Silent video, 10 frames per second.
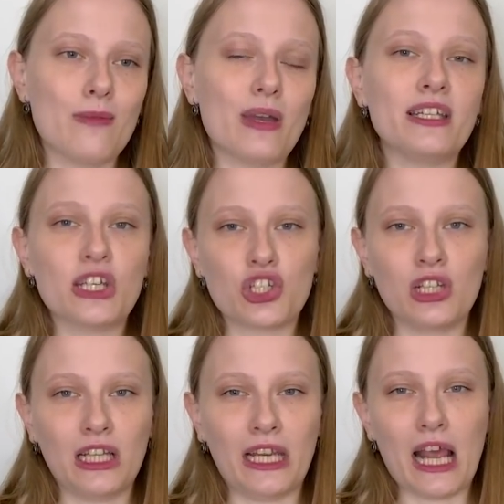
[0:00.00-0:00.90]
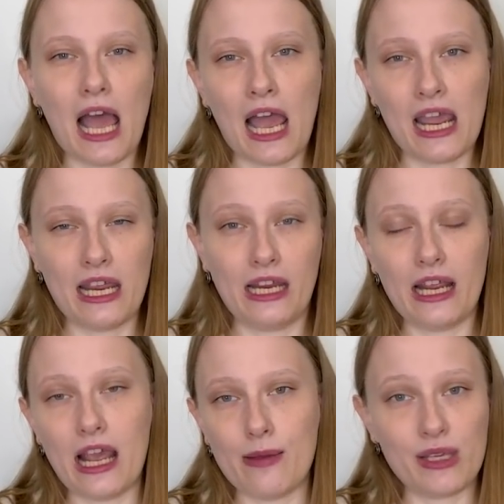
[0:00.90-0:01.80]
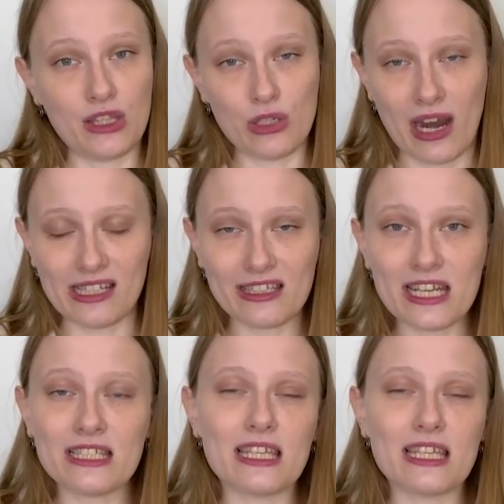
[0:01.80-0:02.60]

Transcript: Additionally, I am in the United States,